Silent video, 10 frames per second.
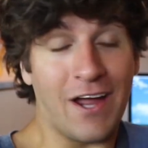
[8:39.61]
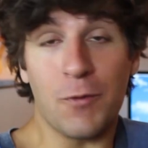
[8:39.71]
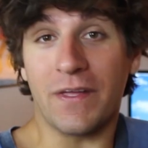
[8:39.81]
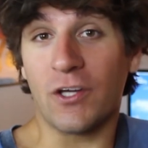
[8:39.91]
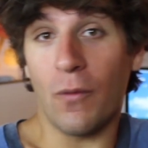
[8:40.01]
I
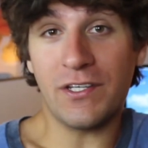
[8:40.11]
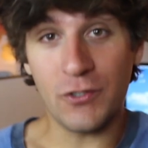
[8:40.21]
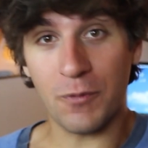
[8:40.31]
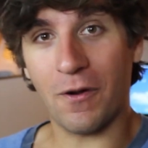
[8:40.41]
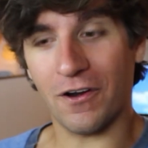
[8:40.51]
hope that going
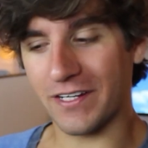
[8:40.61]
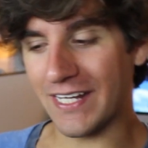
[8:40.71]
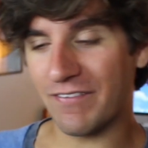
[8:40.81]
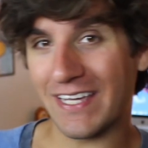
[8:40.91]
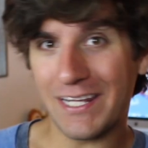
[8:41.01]
to the park
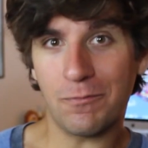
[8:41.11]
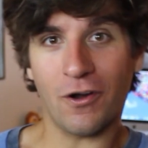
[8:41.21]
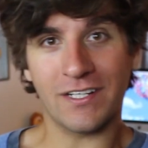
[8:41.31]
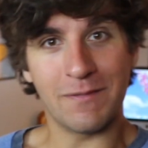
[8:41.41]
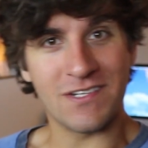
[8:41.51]
and giving an
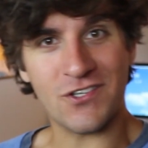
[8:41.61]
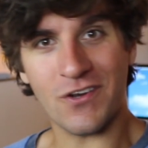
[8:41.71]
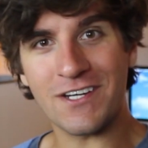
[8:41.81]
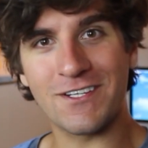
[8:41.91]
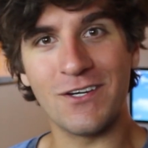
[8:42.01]
in-park
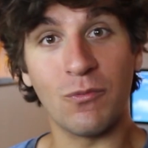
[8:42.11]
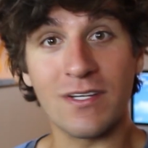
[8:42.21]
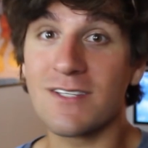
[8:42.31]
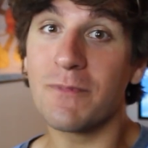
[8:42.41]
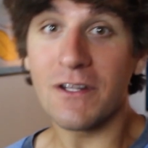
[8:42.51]
demonstration
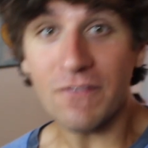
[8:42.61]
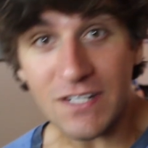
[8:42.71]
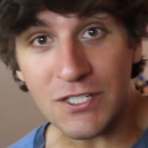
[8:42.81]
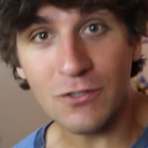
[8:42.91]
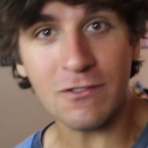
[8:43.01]
was
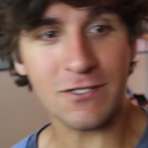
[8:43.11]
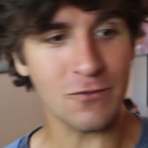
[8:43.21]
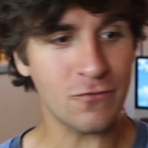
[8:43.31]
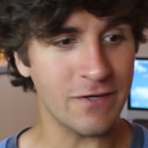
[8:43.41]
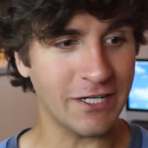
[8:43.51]
beneficial
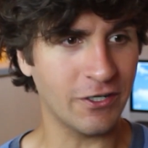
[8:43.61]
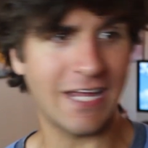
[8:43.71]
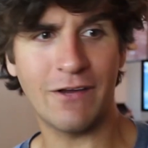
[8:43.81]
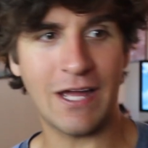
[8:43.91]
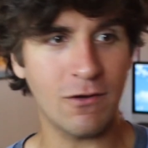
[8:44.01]
to
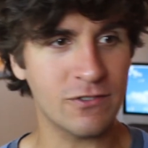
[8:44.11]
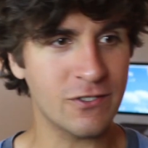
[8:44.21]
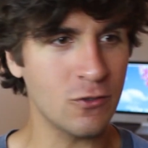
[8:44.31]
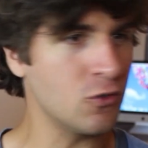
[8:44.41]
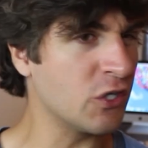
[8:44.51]
figuring out how
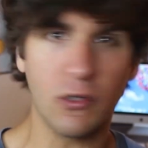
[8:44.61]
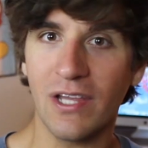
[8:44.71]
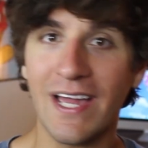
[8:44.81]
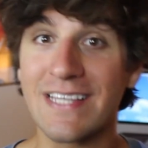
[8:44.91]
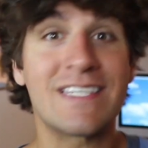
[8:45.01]
to
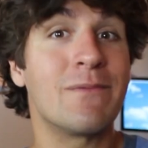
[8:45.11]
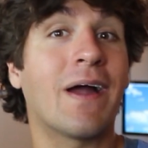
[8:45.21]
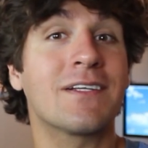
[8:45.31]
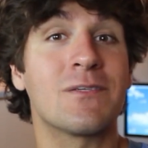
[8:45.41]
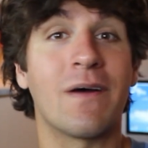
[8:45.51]
utilize and
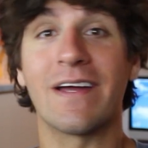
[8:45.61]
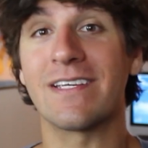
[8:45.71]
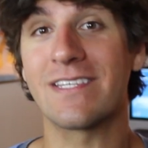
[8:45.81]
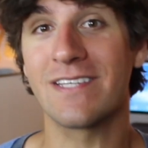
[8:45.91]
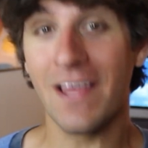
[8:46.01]

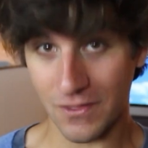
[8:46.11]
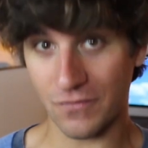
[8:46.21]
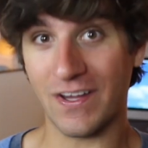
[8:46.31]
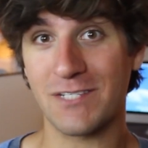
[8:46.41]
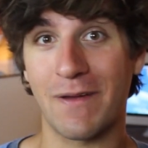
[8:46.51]
maximize
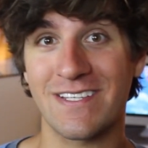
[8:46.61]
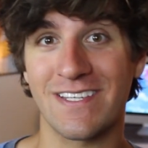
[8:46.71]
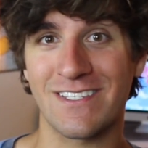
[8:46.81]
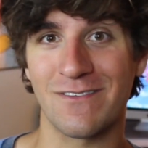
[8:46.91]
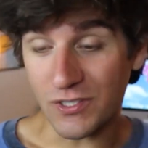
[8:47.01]
the FastPass
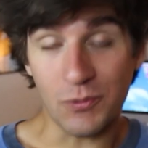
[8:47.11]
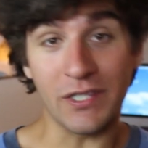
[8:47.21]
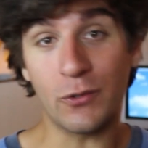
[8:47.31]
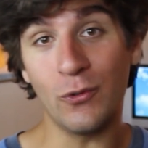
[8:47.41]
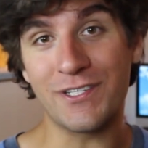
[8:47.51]
system. What's
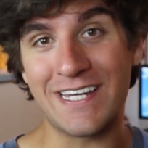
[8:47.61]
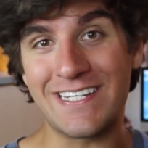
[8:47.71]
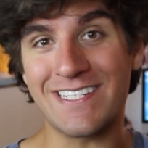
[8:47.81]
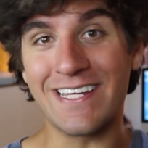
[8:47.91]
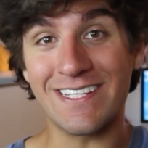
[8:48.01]
really cool is that
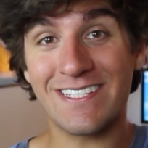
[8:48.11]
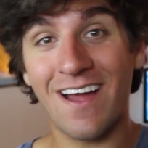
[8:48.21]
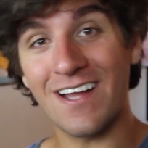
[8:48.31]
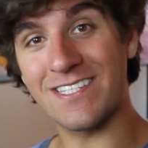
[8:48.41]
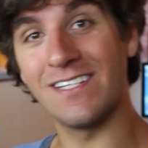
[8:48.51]
Disney is
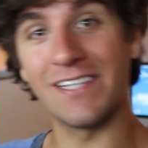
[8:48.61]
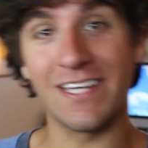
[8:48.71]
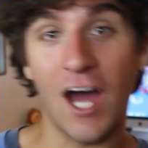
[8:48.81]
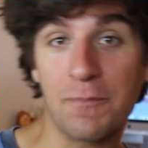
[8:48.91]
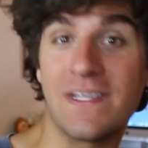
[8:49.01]

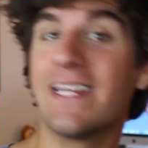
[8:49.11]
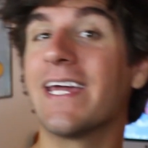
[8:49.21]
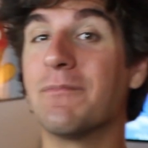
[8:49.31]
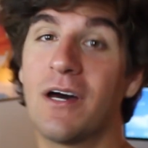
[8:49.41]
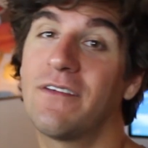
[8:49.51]
constantly
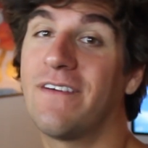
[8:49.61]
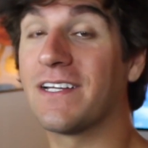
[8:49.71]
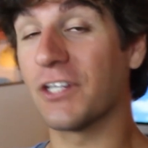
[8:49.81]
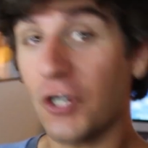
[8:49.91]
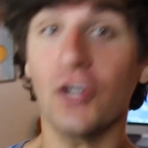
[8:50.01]
updating and
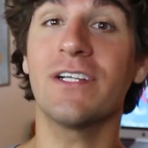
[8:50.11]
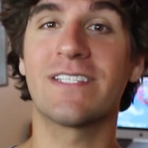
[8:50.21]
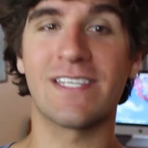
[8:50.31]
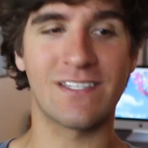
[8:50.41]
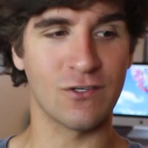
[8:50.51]
modifying the current
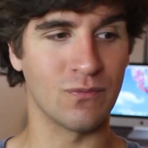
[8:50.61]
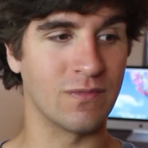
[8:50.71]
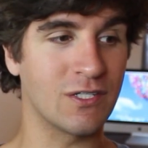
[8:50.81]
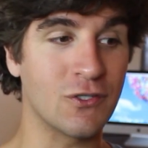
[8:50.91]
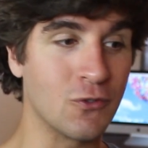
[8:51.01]

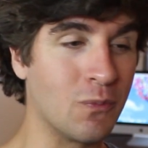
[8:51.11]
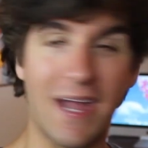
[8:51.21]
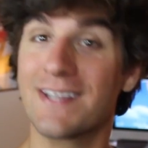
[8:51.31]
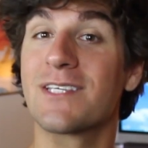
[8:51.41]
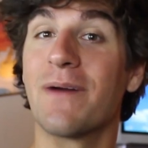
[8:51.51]
system to
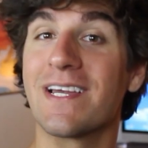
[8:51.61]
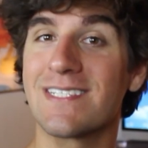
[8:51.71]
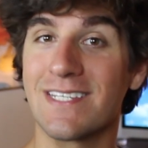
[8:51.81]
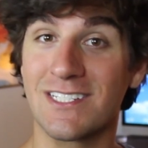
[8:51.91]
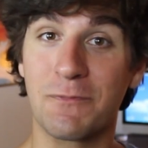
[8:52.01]

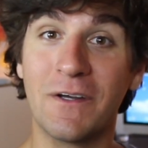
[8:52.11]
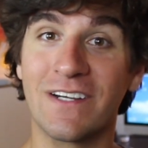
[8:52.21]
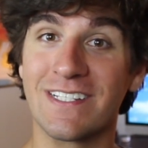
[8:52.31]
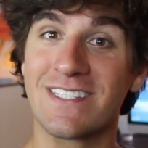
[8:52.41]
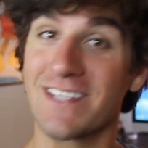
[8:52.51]
maximize the
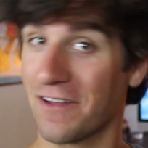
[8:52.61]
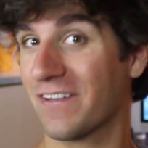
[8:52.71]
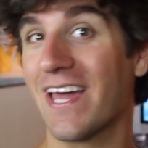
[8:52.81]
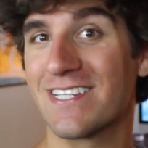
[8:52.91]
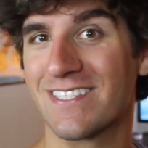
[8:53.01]
experience
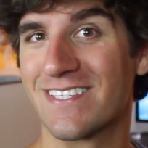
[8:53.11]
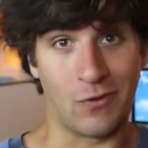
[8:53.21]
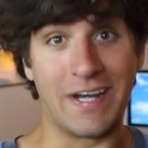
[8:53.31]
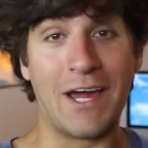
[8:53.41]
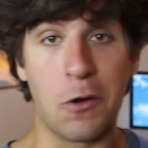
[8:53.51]
of guests.
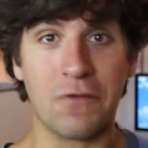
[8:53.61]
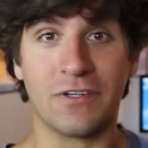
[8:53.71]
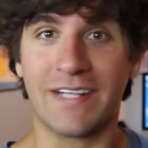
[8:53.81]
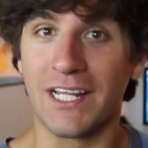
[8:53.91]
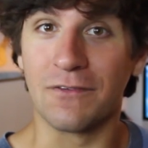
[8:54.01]
Right now,
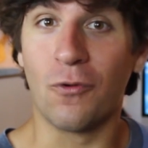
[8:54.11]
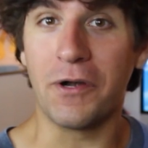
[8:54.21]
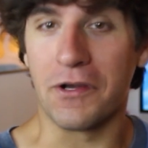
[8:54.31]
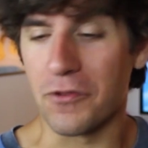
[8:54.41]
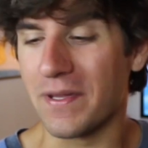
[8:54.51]
over in
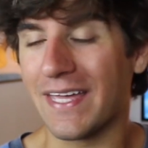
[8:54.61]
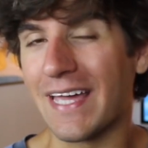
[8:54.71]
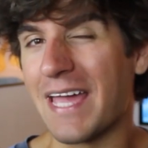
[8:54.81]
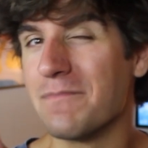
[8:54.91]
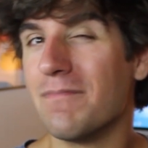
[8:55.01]
California, they're
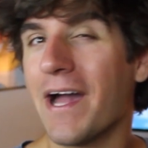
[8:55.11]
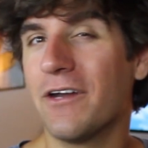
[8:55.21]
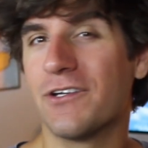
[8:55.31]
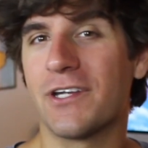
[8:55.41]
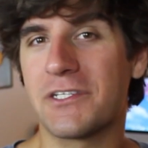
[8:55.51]
making a
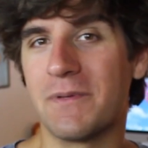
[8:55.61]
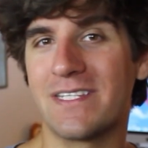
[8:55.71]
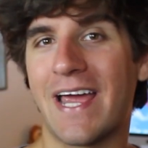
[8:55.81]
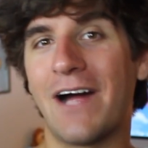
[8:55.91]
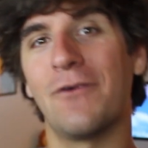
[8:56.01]
minor
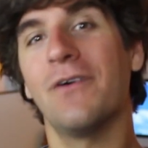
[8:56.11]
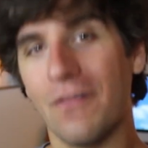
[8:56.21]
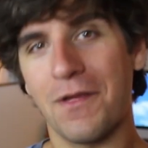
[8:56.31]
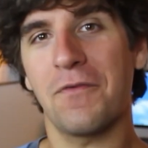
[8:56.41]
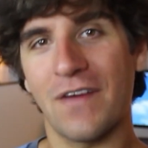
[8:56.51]
adjustment to how
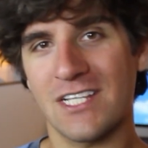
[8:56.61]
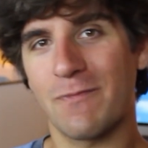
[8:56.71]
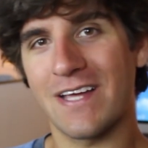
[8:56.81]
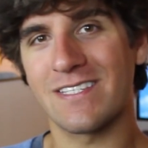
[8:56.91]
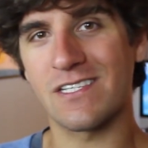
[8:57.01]
their
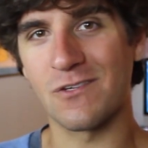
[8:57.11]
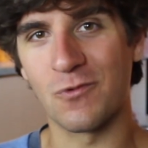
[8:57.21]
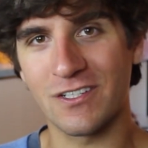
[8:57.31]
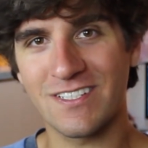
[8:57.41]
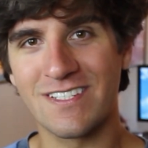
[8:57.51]
FastPass system
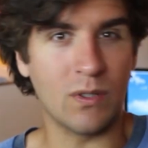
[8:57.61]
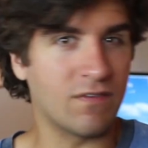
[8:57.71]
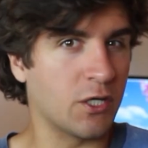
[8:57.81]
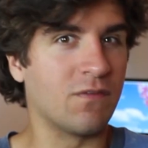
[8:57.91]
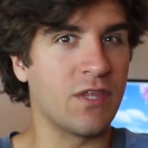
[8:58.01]
works. We've
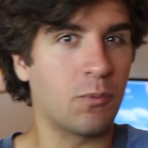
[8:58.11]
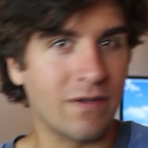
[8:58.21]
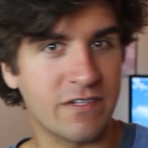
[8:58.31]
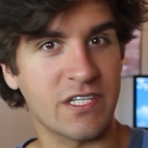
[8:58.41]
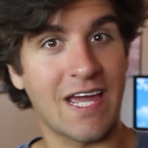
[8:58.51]
gone over that
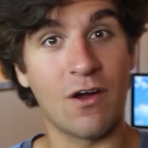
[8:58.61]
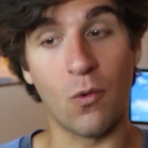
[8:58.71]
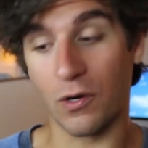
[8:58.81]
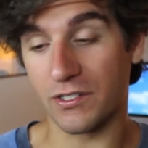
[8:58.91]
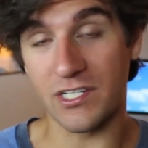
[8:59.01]
previously. How
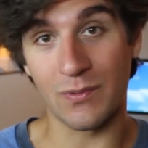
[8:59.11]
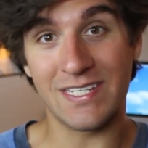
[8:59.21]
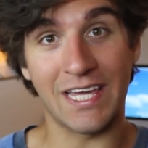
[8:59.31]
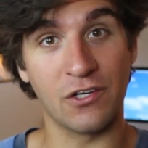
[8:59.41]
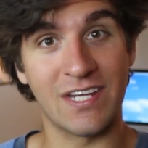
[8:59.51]
it worked is you would
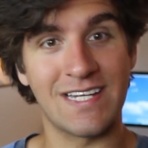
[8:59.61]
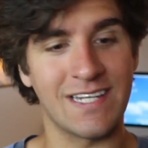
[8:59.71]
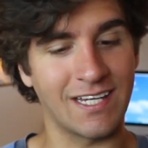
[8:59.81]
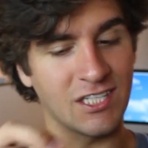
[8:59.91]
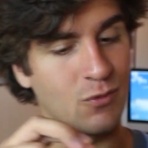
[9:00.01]
take your day
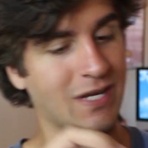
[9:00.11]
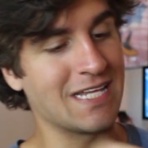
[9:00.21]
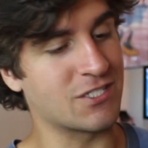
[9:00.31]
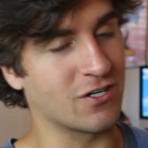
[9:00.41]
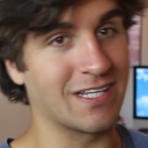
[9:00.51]
ticket, you would
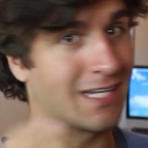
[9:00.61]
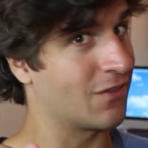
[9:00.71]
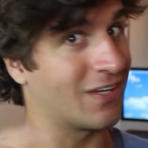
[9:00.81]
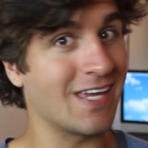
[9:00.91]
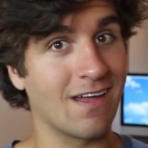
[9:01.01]
insert it
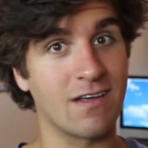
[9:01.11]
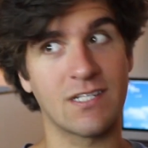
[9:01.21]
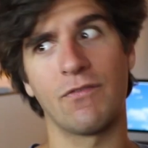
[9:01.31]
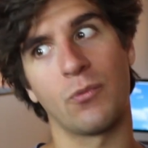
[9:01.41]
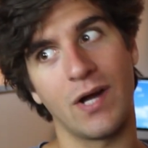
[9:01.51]
into the
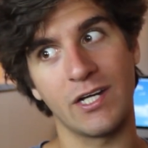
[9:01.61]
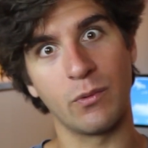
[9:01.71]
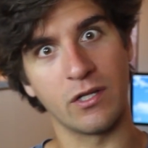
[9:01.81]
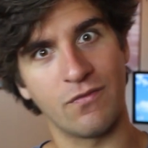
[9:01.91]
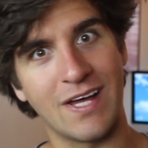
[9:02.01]
kiosk of the ride you
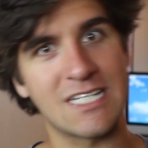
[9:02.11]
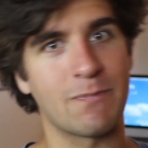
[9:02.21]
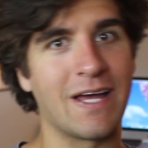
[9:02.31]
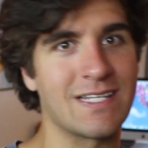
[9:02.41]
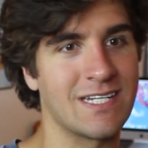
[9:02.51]
wanted to
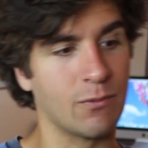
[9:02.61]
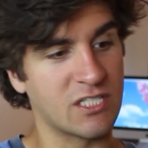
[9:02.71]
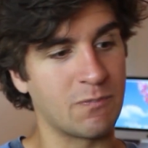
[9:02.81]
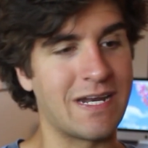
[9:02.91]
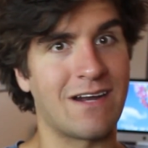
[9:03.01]
FastPass, and it
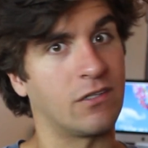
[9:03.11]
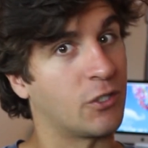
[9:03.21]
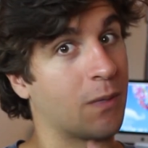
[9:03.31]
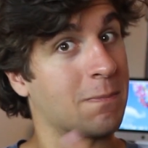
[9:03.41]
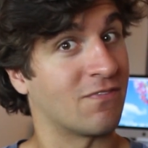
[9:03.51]
would spit out a
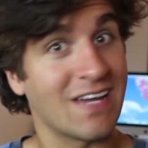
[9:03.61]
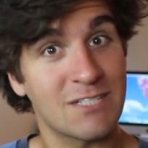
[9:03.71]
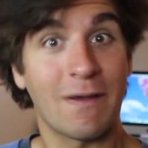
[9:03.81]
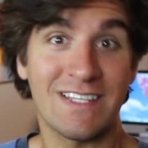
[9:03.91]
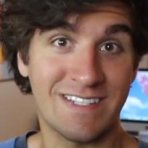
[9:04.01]
little paper
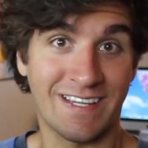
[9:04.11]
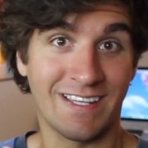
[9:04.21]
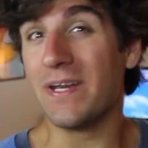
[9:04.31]
FastPass ticket.